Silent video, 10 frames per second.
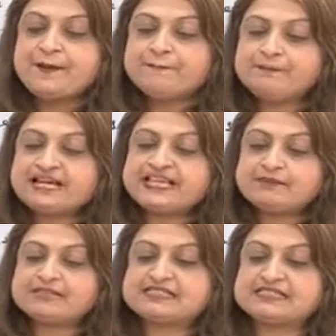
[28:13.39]
Many
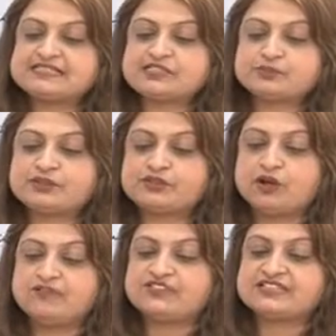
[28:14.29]
businesses with
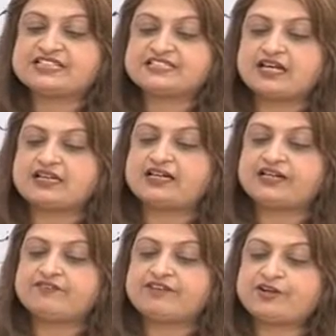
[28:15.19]
offices are
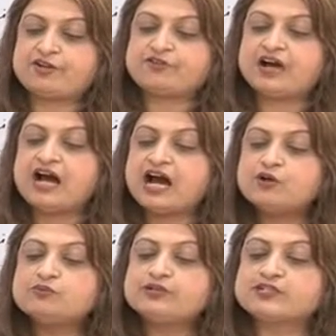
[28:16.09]
unaware of
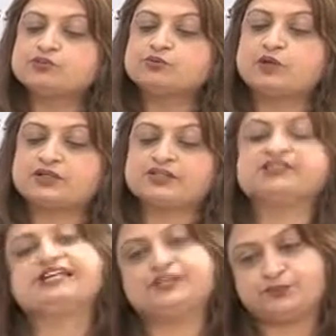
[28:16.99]
how much water
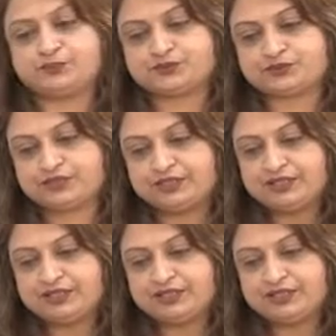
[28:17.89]
they use,